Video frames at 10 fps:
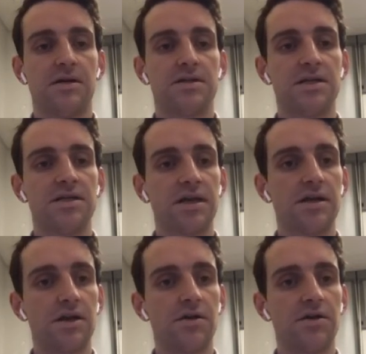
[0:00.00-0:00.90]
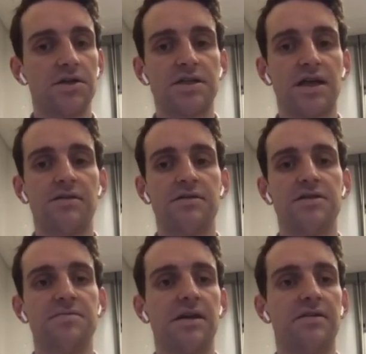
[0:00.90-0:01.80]
Testicular ultrasound
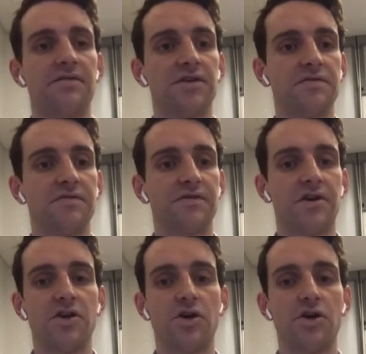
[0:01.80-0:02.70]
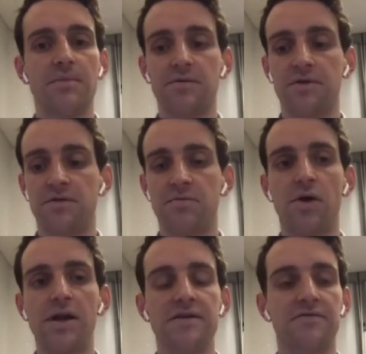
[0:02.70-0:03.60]
is beneficial for young men with
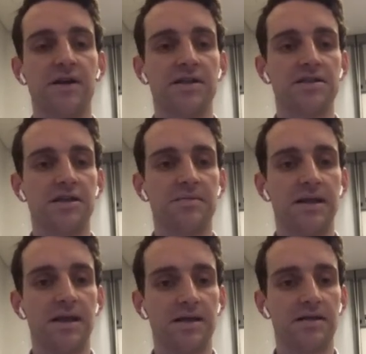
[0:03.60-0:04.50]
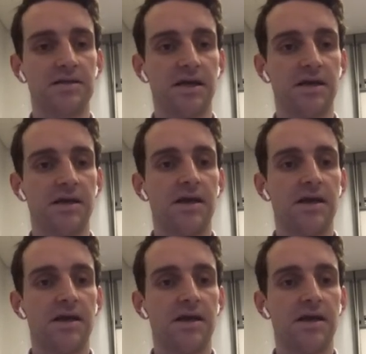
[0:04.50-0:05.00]
poorly differentiated malignancy,